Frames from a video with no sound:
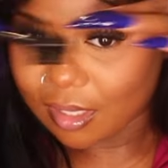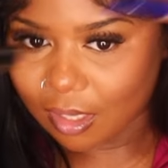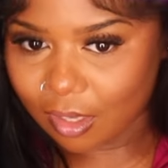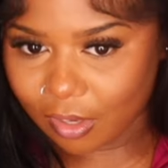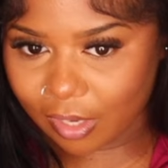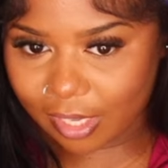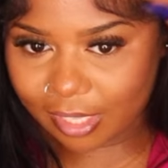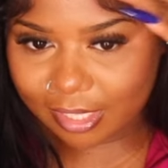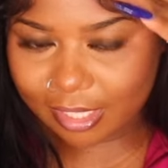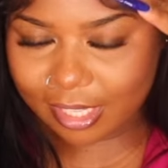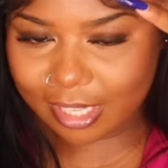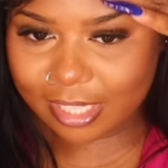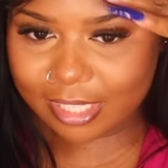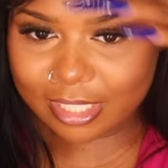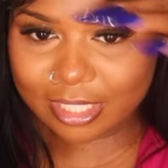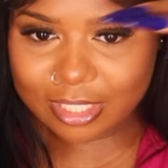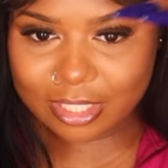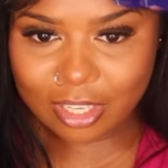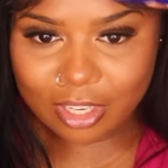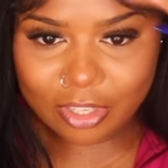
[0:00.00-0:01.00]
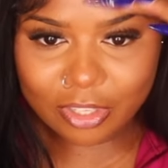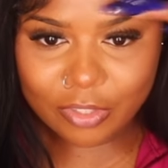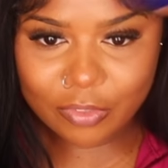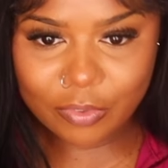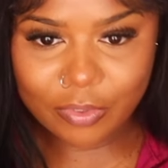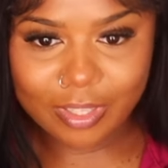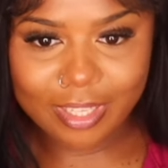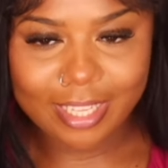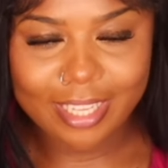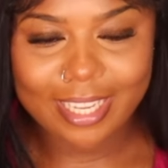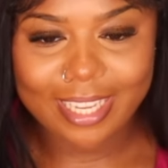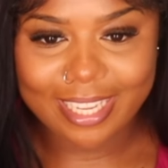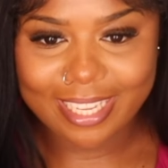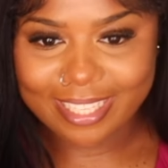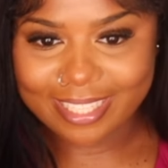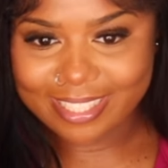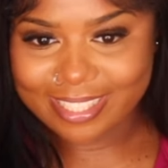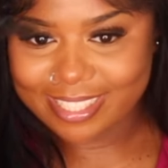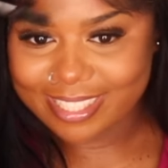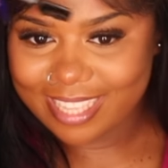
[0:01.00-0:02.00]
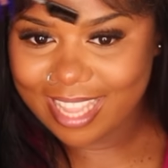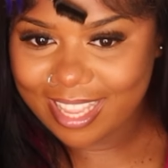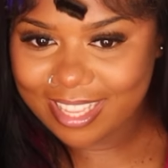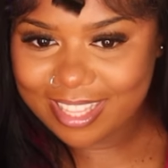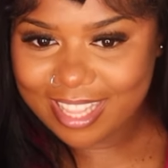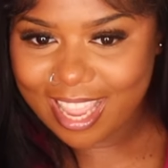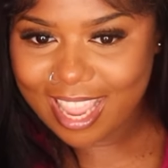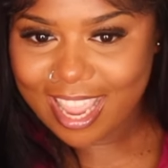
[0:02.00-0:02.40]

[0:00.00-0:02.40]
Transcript: Okay, the edges are doing exact.